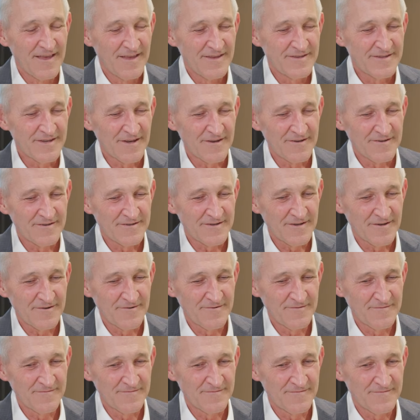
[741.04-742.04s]
So,
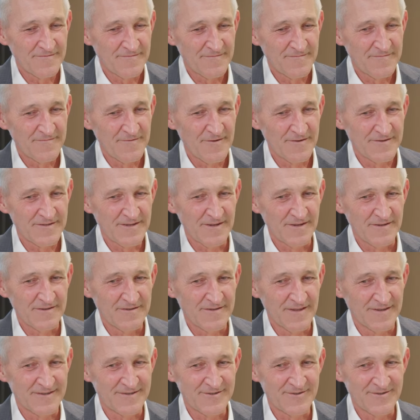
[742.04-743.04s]
so firstly,
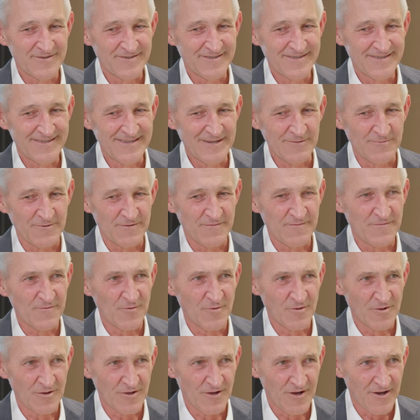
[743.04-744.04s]
let's deal with
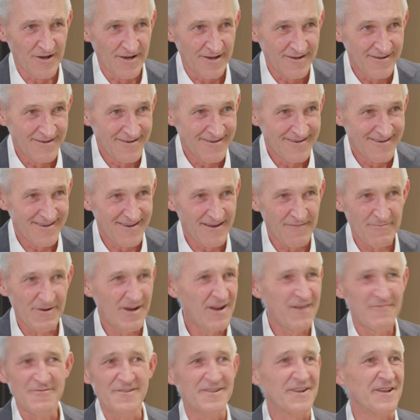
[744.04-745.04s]
Fall Guy. I mean,
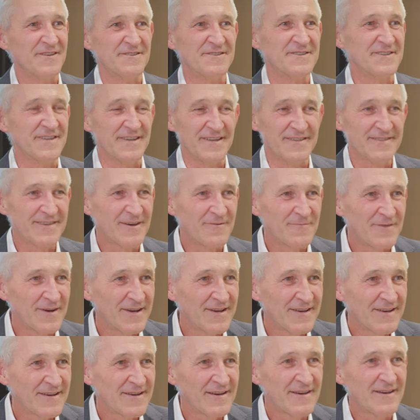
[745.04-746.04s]
I really don't see it that
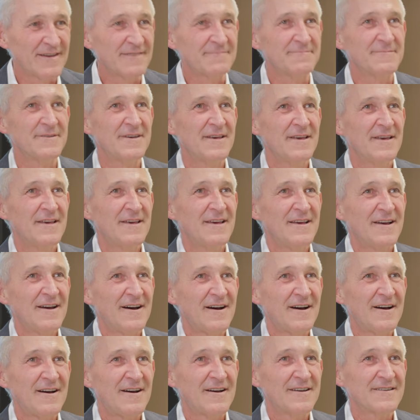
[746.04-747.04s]
way. Um,
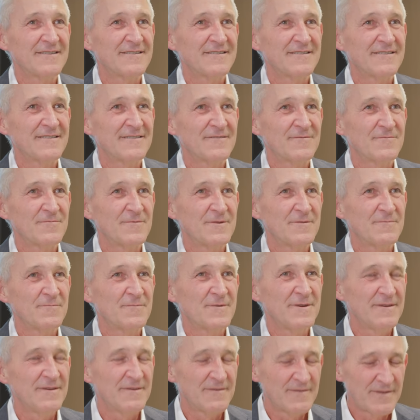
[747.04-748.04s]
I, I we,
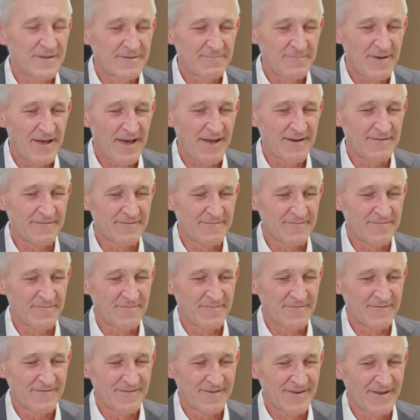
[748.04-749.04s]
we, as part of
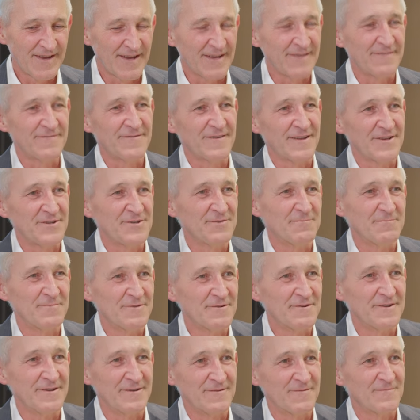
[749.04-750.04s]
getting Fletcher
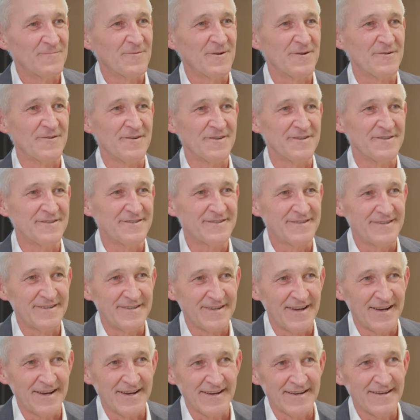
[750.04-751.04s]
Building where it is
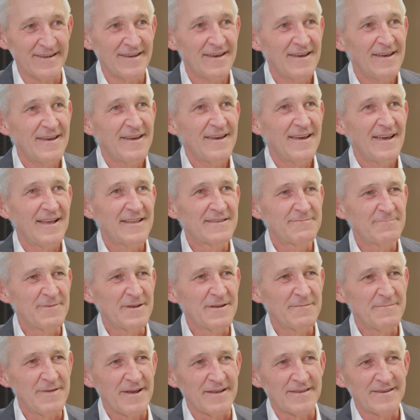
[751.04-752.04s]
today, it's been
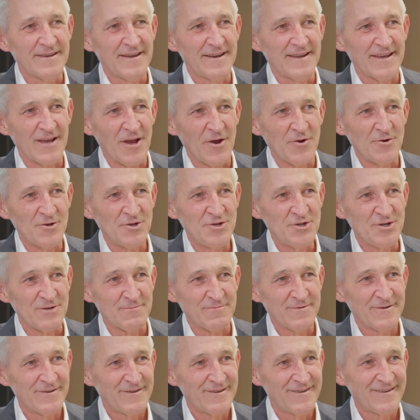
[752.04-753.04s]
about getting ownership
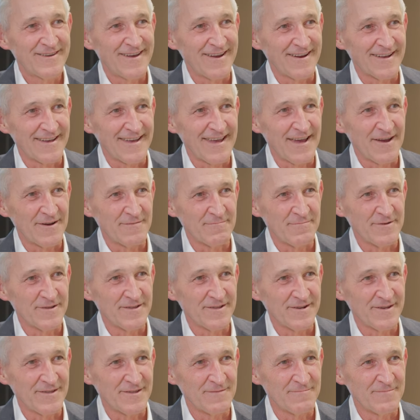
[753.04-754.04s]
and
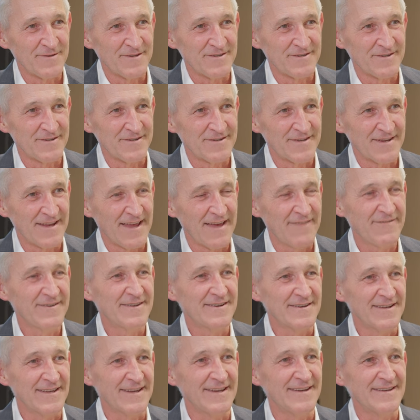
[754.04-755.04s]
accountability in the business and
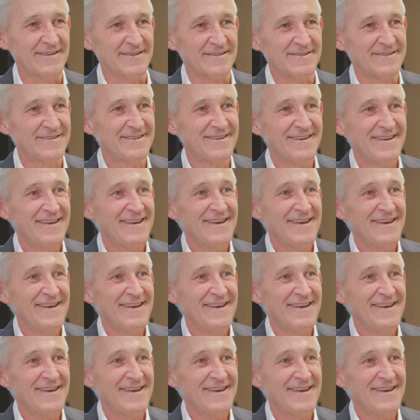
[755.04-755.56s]
having leaders